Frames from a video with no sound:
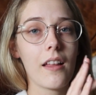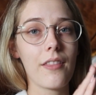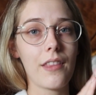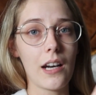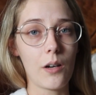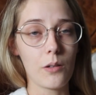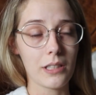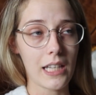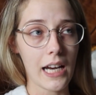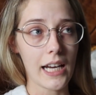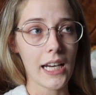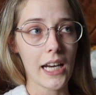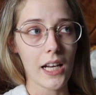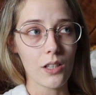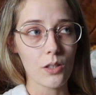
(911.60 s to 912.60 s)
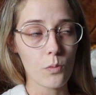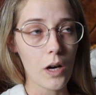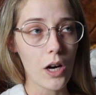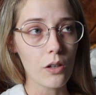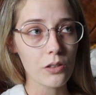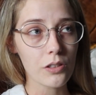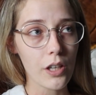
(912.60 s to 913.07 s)
that I was taking as
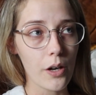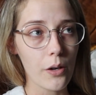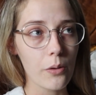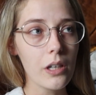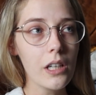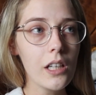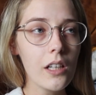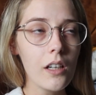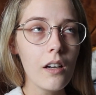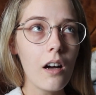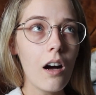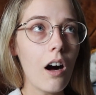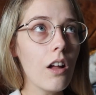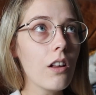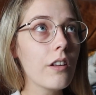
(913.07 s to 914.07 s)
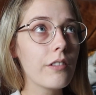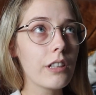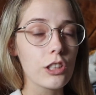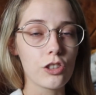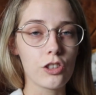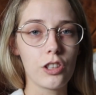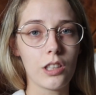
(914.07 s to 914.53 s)
well. So all of
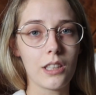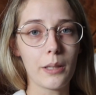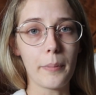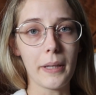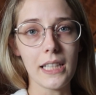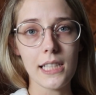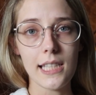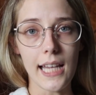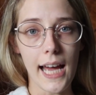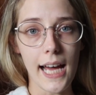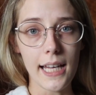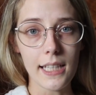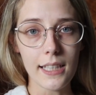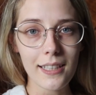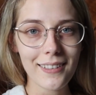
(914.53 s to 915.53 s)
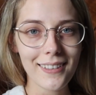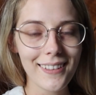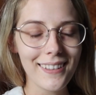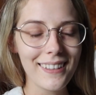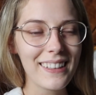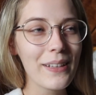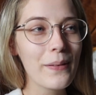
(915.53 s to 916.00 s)
it's just a bit sad.
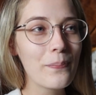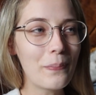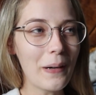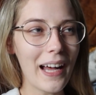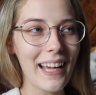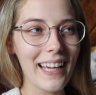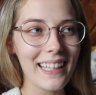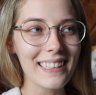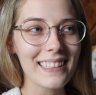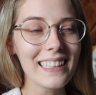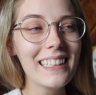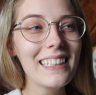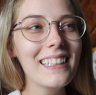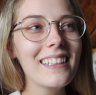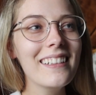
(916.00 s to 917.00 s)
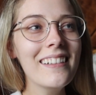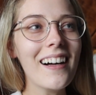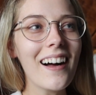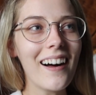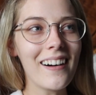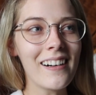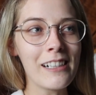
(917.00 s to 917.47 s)
But
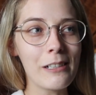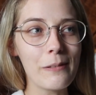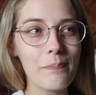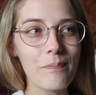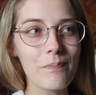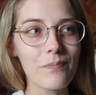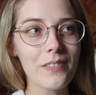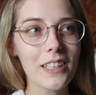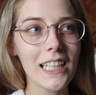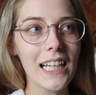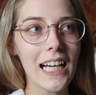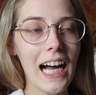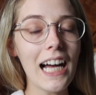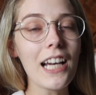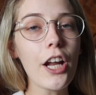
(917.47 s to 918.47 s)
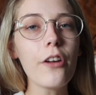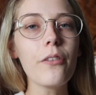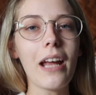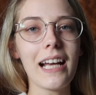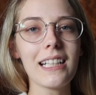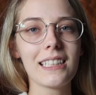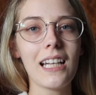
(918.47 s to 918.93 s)
I know
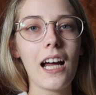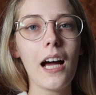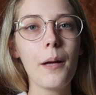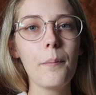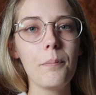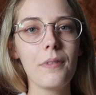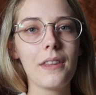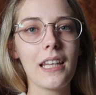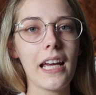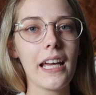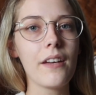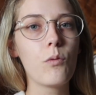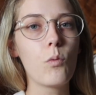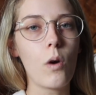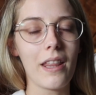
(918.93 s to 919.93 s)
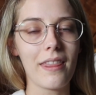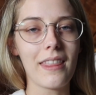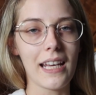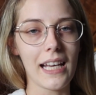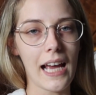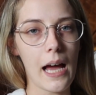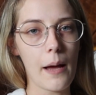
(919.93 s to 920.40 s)
next time that if one
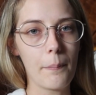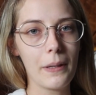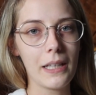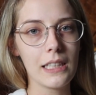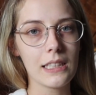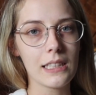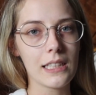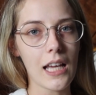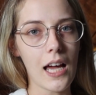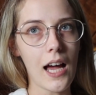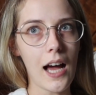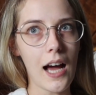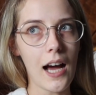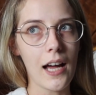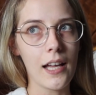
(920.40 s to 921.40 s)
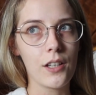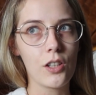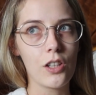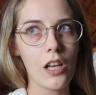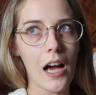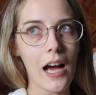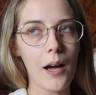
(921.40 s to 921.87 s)
thing happens,
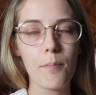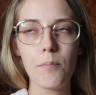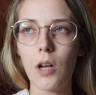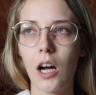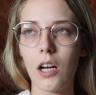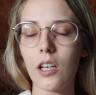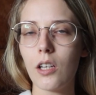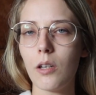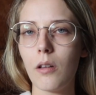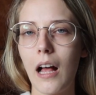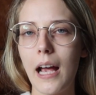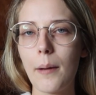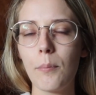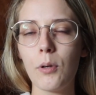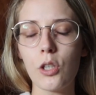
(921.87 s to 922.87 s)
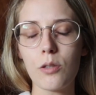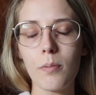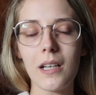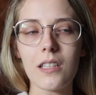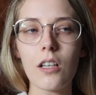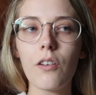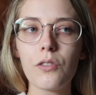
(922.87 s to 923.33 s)
I'm not gonna like push
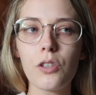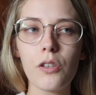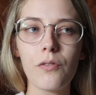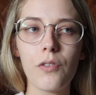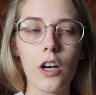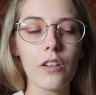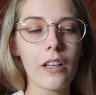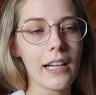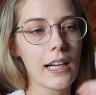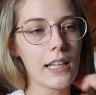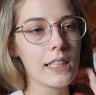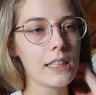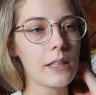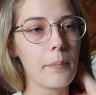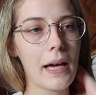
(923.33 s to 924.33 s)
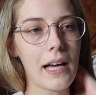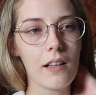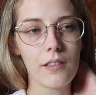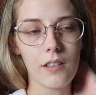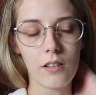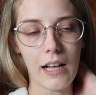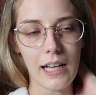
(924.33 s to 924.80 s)
myself too far like I did
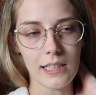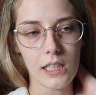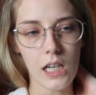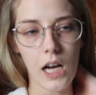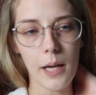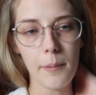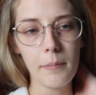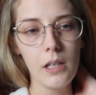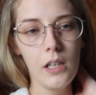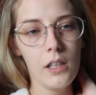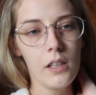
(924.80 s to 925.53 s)
the last time,